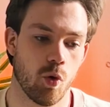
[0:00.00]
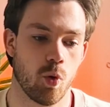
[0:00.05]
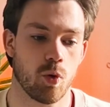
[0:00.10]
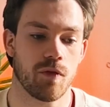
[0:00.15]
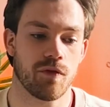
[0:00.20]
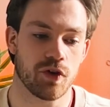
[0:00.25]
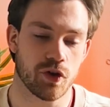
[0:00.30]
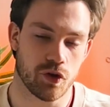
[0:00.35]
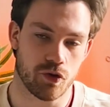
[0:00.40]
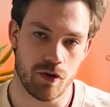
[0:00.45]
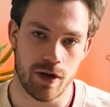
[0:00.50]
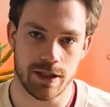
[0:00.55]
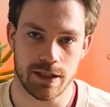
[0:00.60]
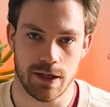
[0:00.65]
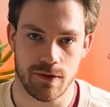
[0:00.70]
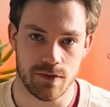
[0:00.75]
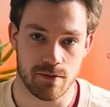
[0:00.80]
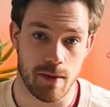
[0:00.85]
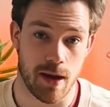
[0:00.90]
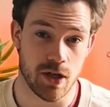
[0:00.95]
all of the
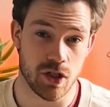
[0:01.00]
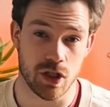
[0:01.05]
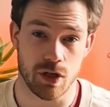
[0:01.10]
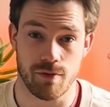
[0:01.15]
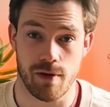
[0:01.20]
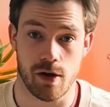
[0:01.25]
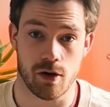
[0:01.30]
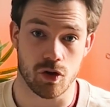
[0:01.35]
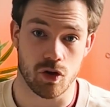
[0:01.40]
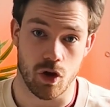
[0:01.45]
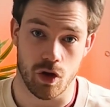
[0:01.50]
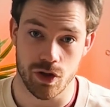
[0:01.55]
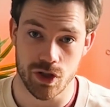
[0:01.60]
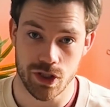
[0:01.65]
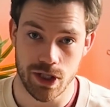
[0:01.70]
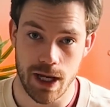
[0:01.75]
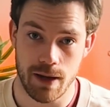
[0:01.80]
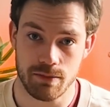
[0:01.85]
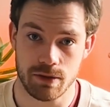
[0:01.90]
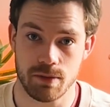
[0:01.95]
creatives matching around a
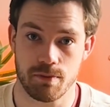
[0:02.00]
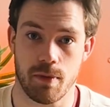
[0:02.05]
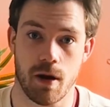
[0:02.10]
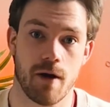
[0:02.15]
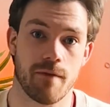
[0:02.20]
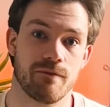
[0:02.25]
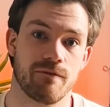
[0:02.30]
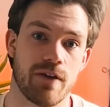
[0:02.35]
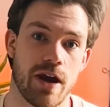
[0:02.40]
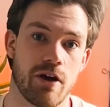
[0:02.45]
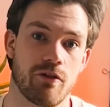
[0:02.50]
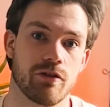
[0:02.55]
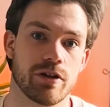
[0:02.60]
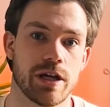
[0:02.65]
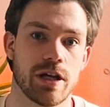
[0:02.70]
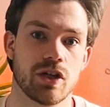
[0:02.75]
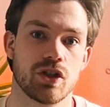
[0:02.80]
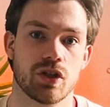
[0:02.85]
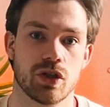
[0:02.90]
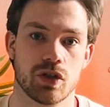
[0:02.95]
concept, but
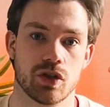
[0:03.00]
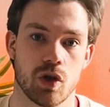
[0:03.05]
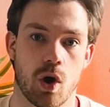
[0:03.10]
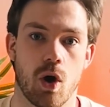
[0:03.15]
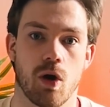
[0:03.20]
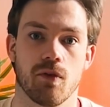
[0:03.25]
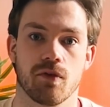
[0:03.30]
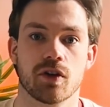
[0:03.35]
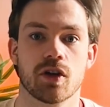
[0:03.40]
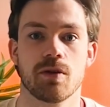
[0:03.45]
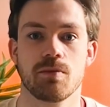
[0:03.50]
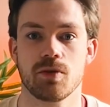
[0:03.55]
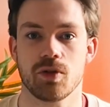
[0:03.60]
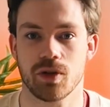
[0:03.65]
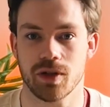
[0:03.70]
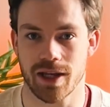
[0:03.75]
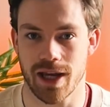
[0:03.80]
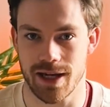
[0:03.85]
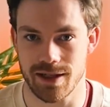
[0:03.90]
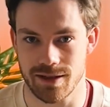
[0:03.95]
variations of
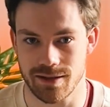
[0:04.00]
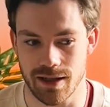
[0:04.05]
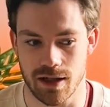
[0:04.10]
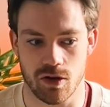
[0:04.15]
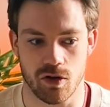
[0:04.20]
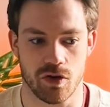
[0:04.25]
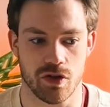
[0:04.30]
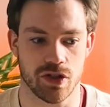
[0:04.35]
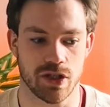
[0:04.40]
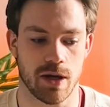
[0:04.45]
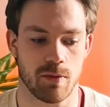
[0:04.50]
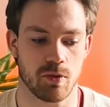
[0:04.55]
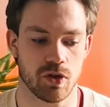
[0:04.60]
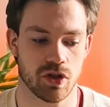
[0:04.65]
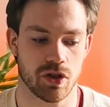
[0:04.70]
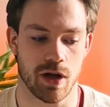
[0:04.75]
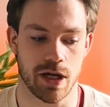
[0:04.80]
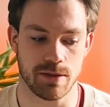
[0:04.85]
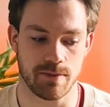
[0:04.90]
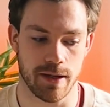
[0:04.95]
communicating that concept,
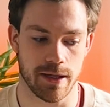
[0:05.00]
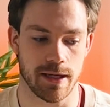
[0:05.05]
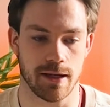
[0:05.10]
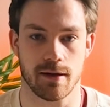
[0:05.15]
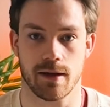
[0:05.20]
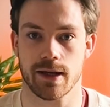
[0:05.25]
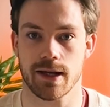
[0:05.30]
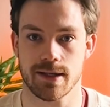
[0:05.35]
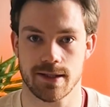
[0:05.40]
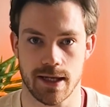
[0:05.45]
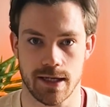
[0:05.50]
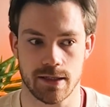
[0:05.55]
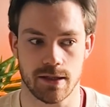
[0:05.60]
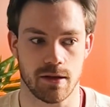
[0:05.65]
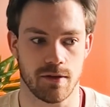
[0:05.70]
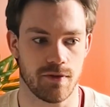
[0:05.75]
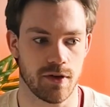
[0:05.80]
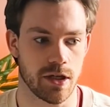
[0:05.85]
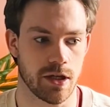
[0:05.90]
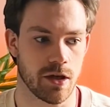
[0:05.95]
which ties back in, like I say, to
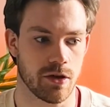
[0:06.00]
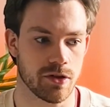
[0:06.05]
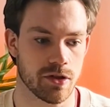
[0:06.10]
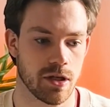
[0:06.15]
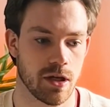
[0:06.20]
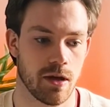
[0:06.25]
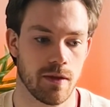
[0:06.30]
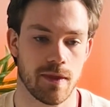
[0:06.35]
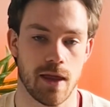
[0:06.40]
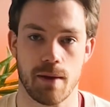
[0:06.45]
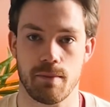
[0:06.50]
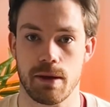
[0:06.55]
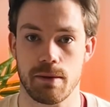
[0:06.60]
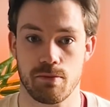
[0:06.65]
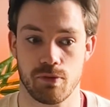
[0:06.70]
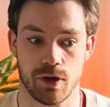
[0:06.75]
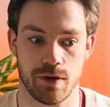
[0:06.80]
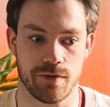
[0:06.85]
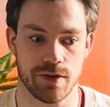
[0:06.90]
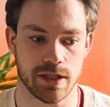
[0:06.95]
the videos that I
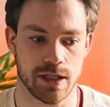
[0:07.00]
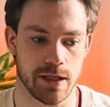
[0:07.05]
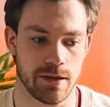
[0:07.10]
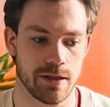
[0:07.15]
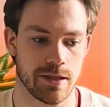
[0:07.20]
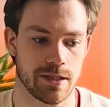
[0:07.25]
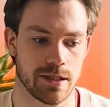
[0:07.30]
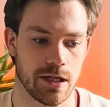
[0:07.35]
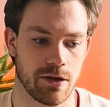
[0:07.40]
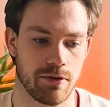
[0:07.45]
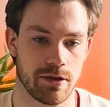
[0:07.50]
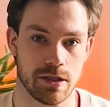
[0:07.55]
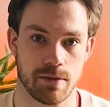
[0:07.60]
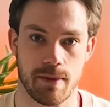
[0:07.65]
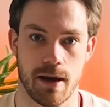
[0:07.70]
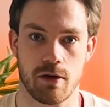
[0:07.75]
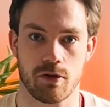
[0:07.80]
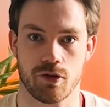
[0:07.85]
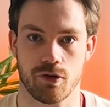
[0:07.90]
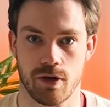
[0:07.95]
made previously in this series
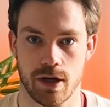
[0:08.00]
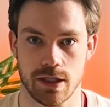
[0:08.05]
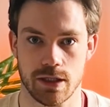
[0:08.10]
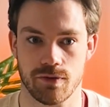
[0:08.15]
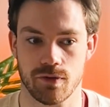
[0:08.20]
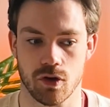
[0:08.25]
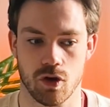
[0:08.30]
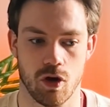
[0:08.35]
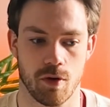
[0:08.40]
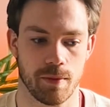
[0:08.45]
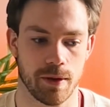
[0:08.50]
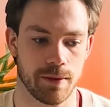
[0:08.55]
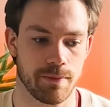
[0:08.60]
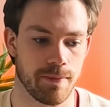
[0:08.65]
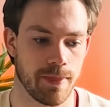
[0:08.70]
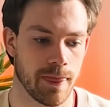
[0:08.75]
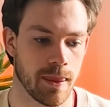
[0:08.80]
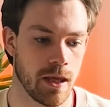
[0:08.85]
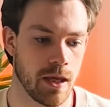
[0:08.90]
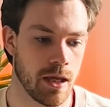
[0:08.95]
about creative and copy.
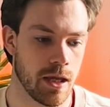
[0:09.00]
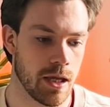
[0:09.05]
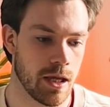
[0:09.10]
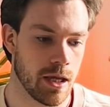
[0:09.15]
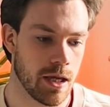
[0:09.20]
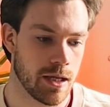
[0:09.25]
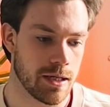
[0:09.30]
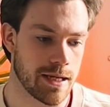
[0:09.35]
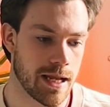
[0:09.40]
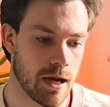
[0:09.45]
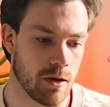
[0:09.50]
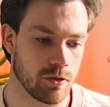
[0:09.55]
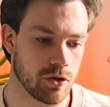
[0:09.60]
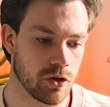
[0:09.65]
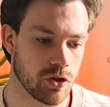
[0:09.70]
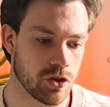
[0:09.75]
Now you